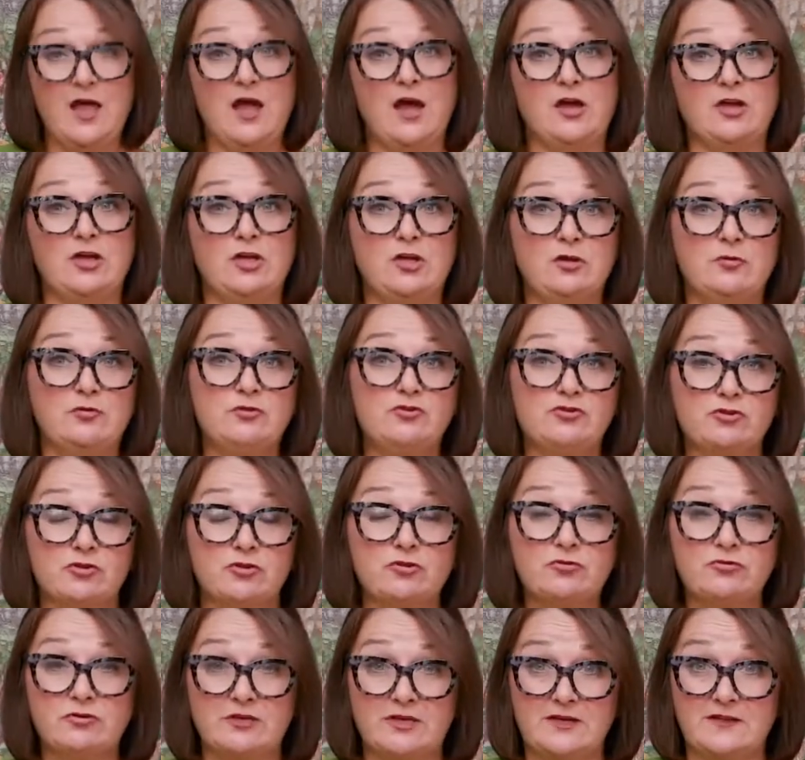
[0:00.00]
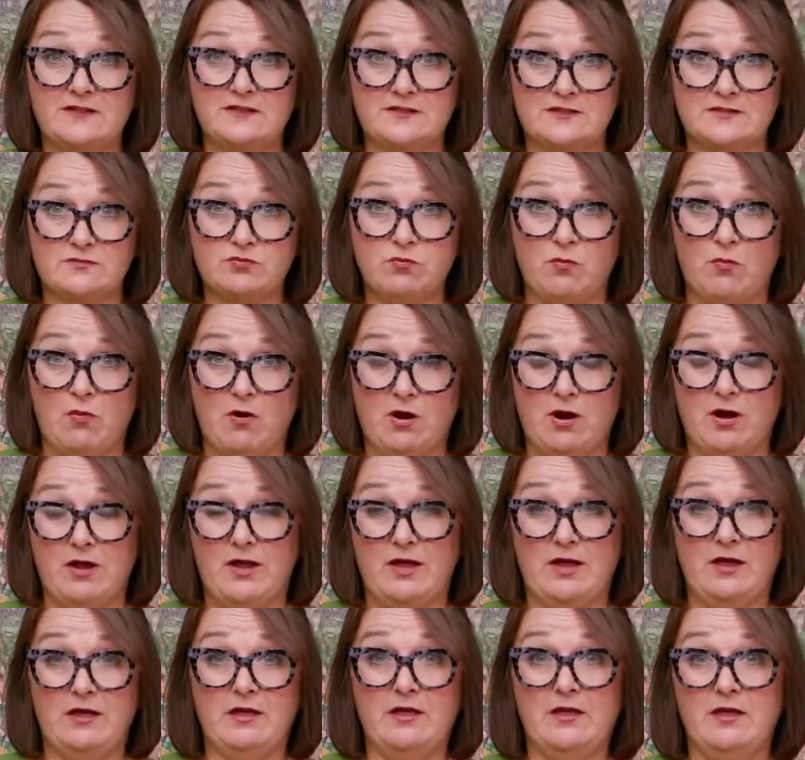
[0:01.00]
You do need this
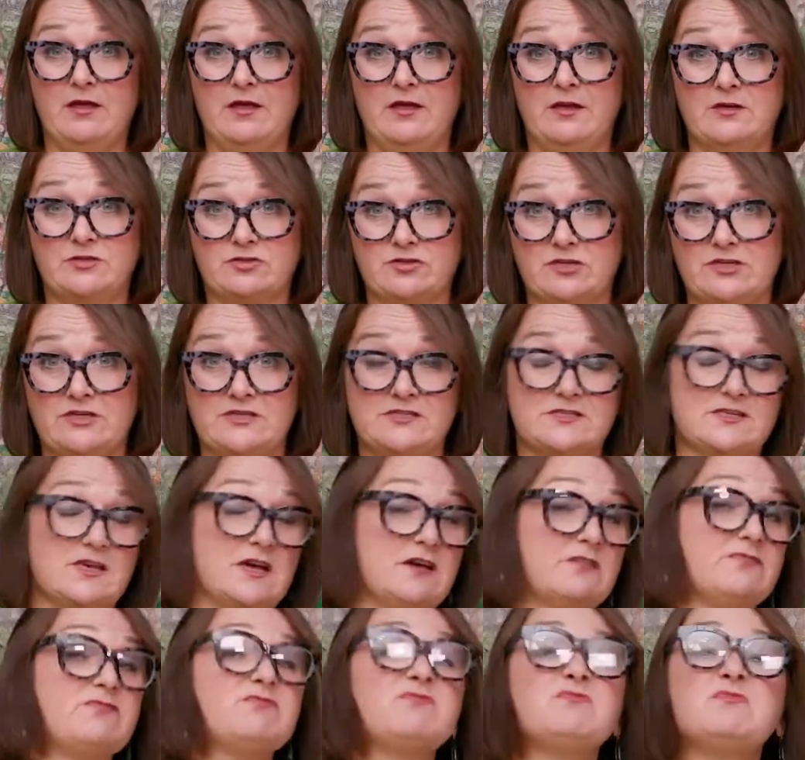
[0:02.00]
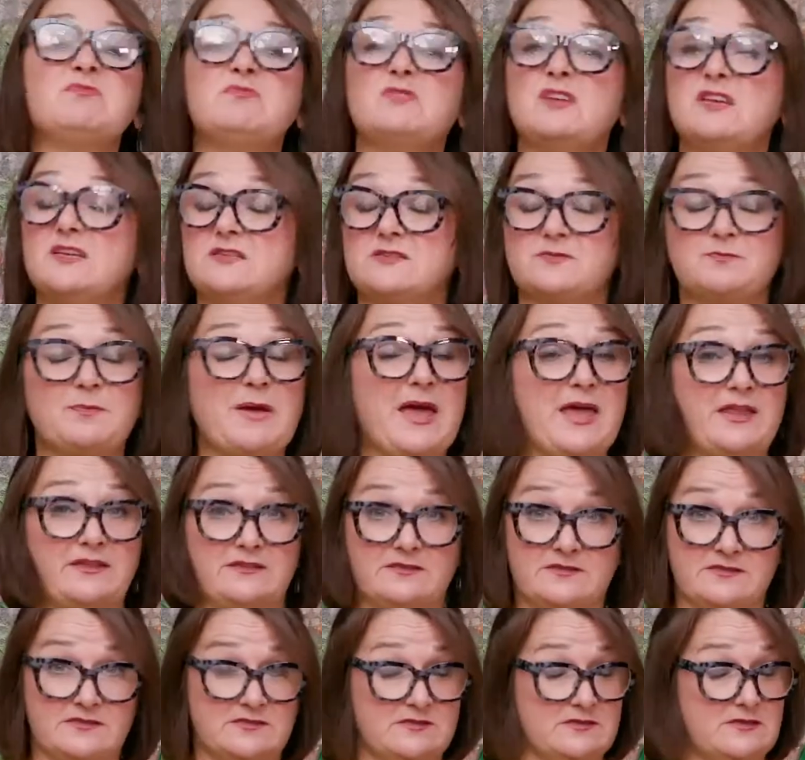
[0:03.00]
wire. Treat yourself, it's
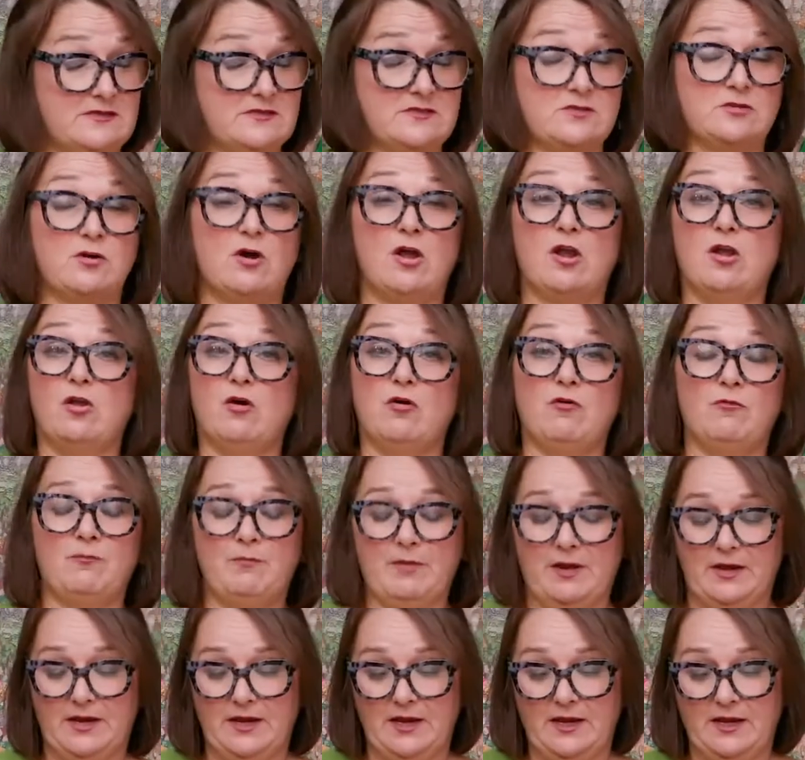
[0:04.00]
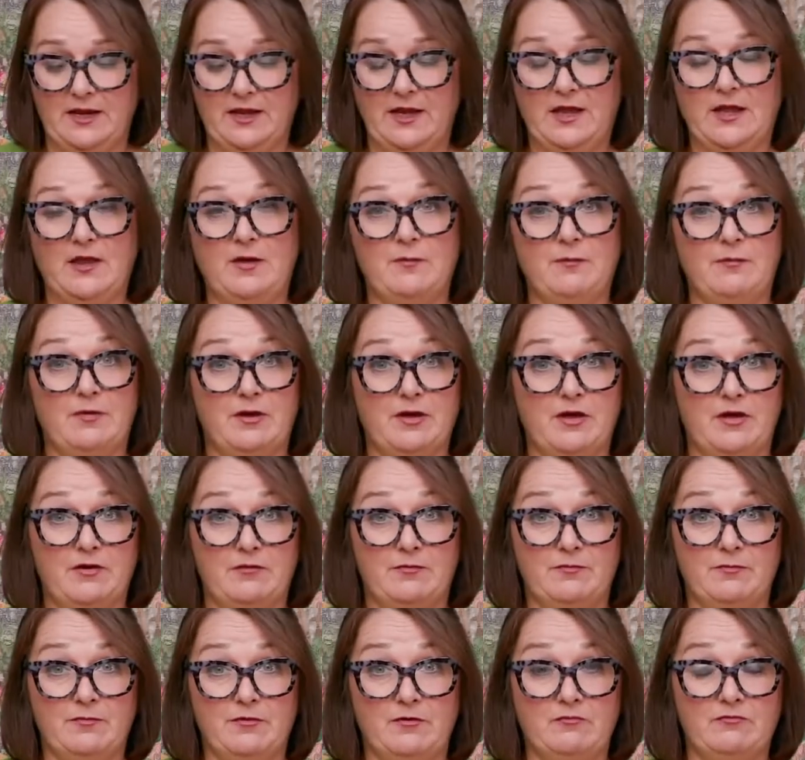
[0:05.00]
pence. It's not a lot of money,
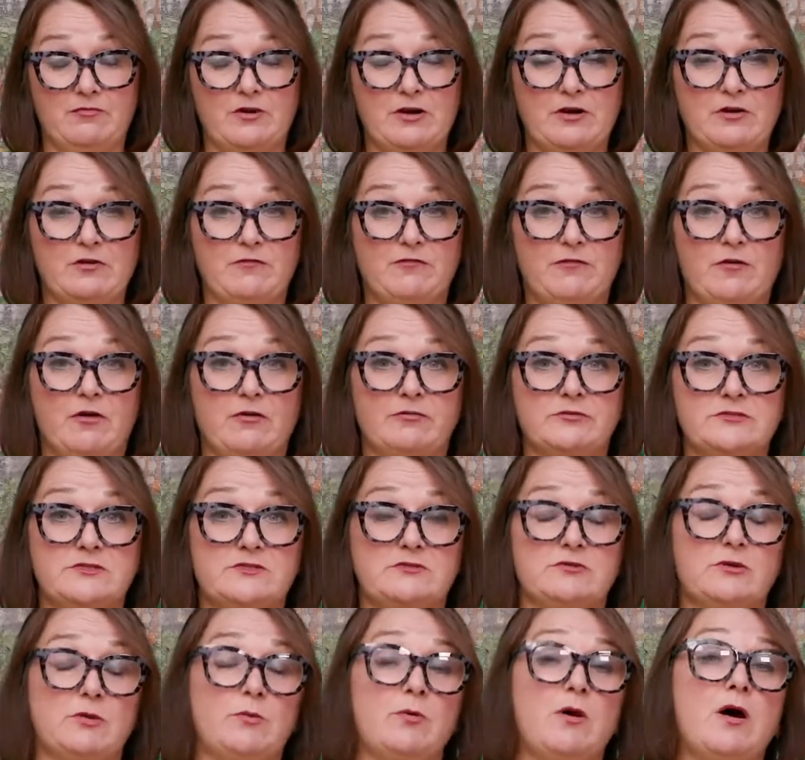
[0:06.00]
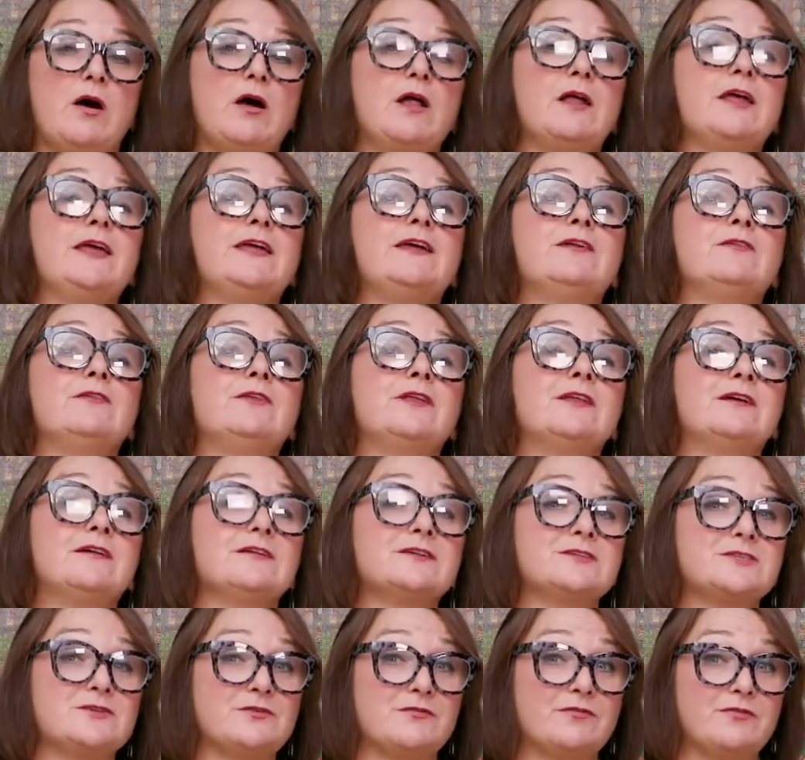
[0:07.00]
but a real floristry wire, it will
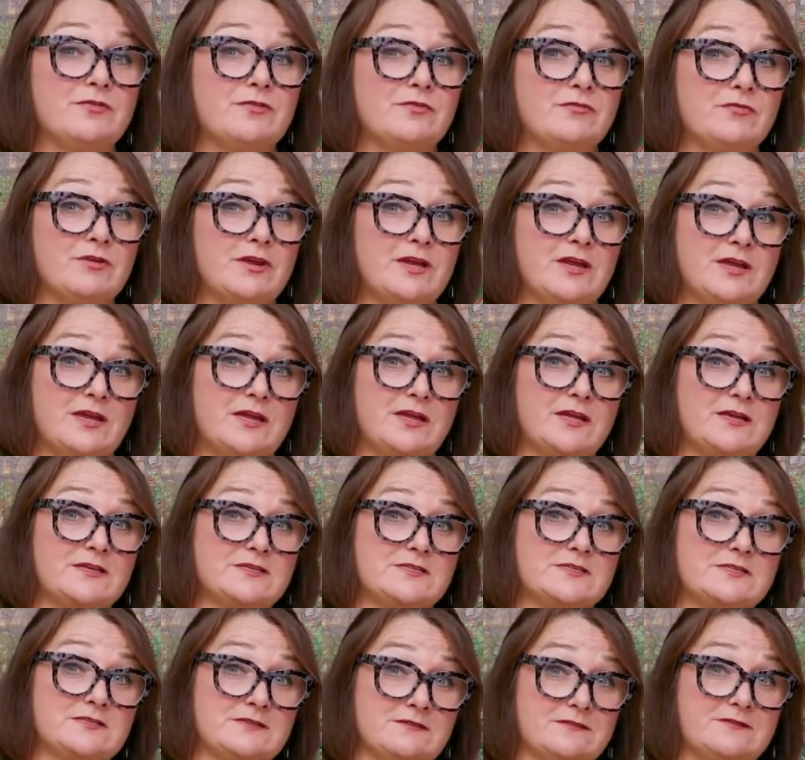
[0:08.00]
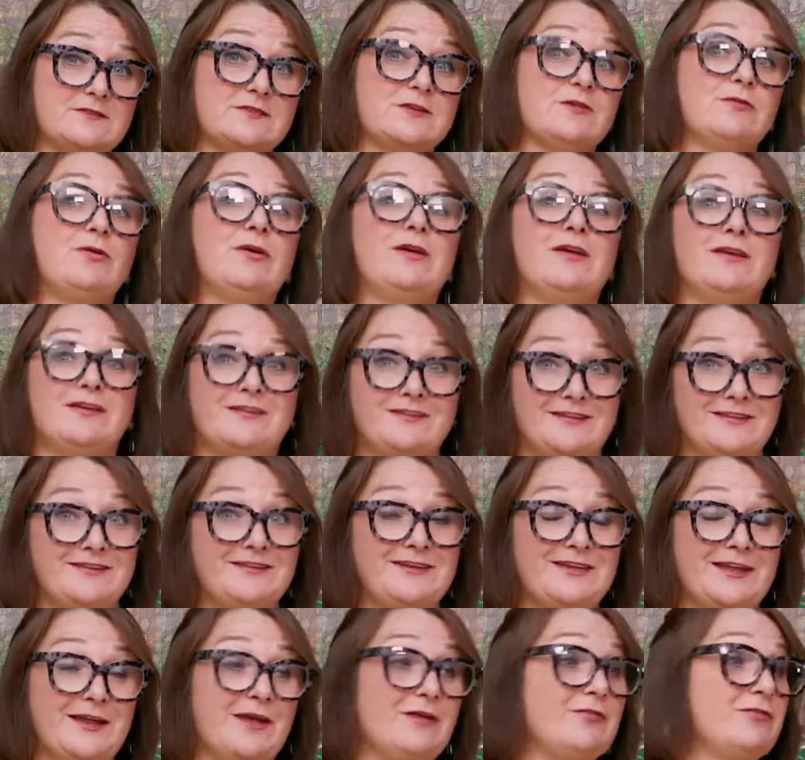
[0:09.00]
last you for 3 years.
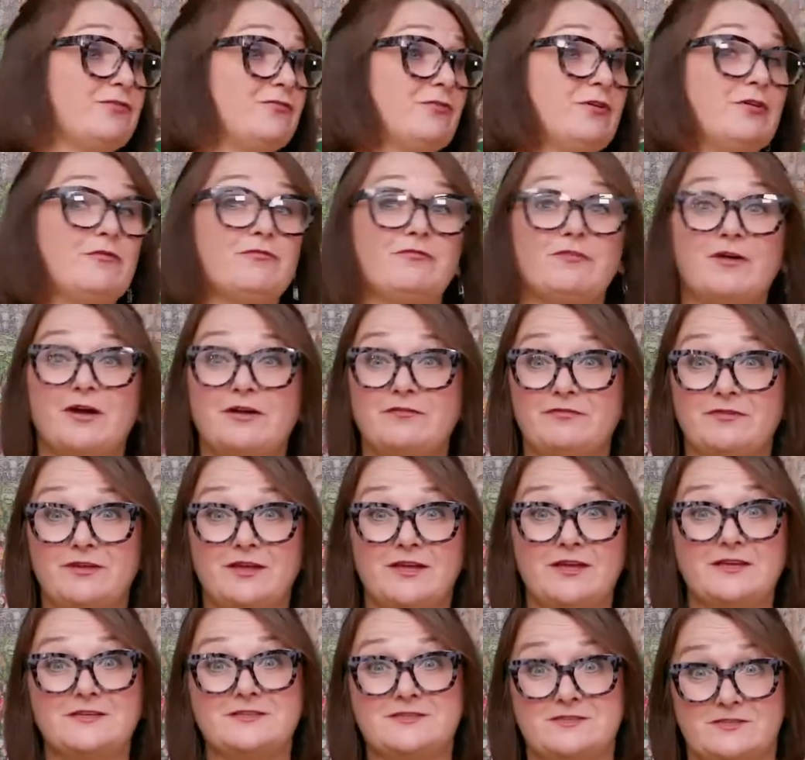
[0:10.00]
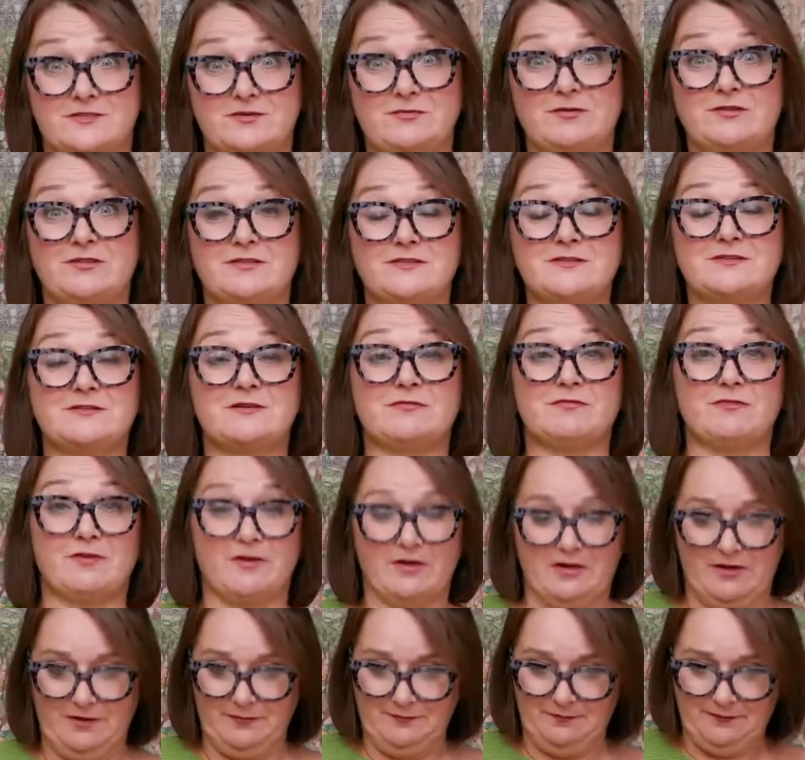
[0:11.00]
3 or 5 years doing the stuff at
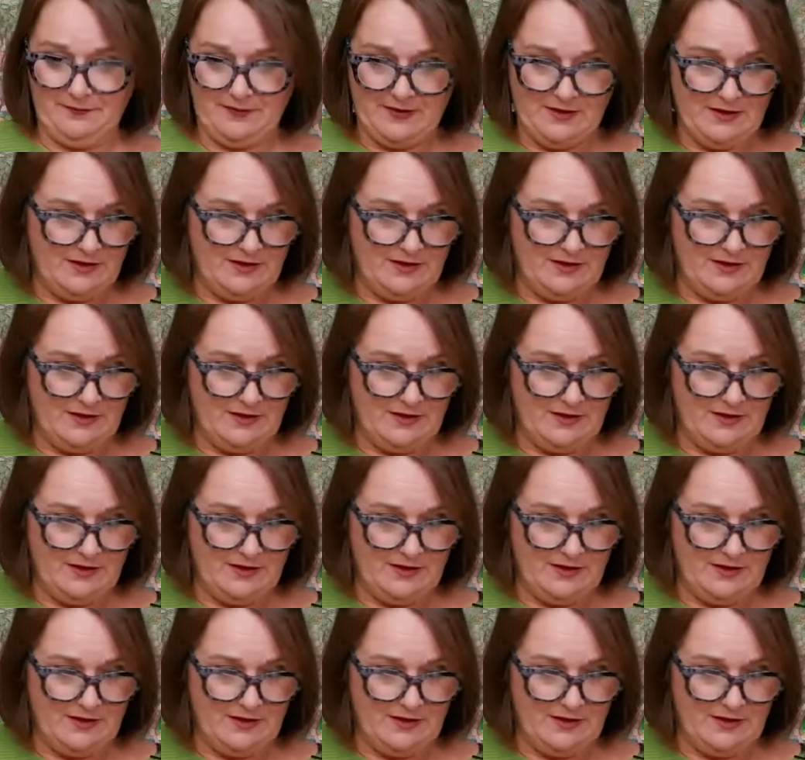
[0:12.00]
home.